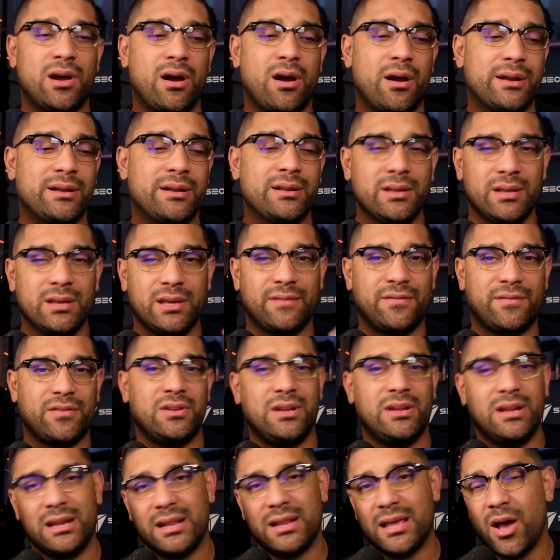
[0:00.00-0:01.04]
And if you need
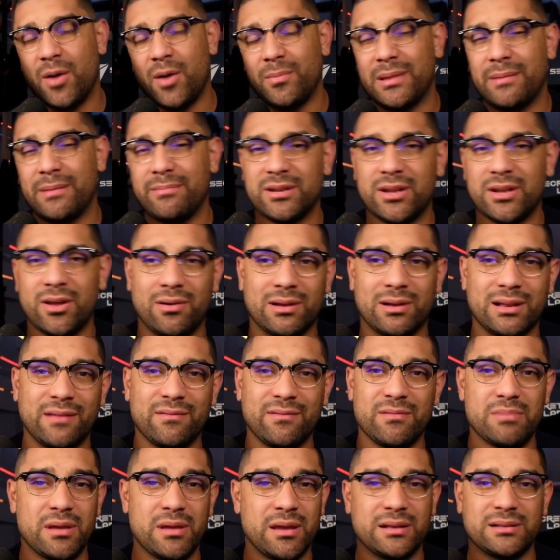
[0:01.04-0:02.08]
any help, let me know. I'd love to
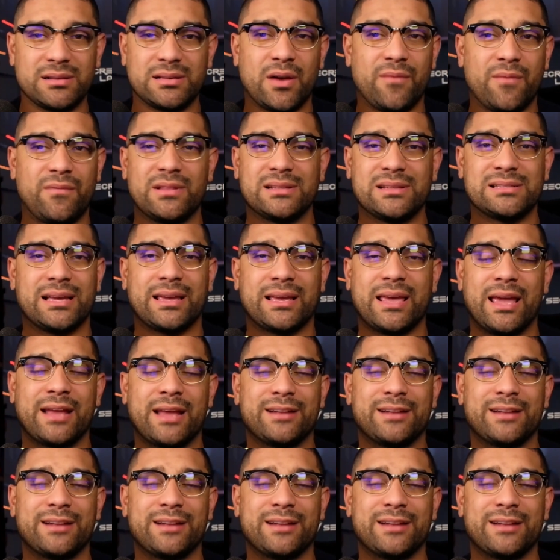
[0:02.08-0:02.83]
be as helpful as I can.